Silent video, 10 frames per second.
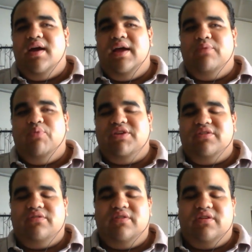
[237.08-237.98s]
And when
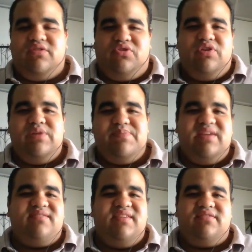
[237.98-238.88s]
you're do doing
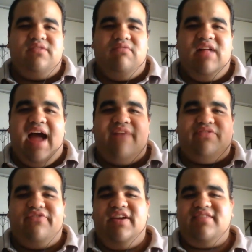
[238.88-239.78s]
business, you will have
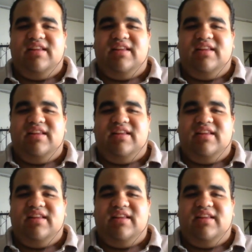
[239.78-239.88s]
to face